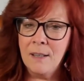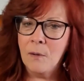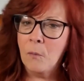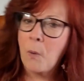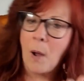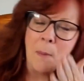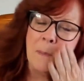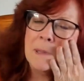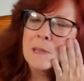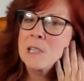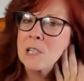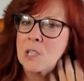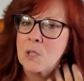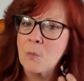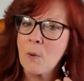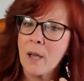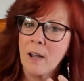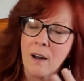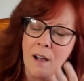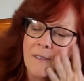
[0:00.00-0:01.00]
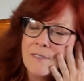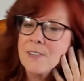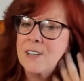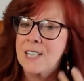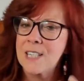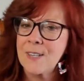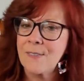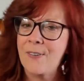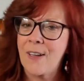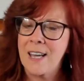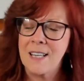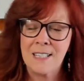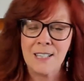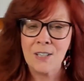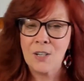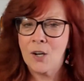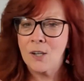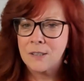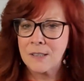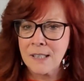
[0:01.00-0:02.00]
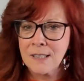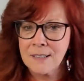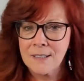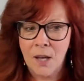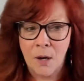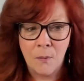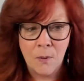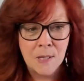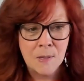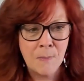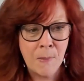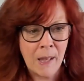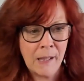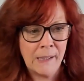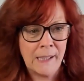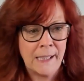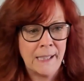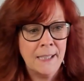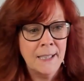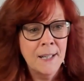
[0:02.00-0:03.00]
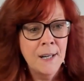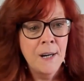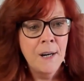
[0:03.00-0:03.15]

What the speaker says: wiping the sweat off his face, and all I saw was belly.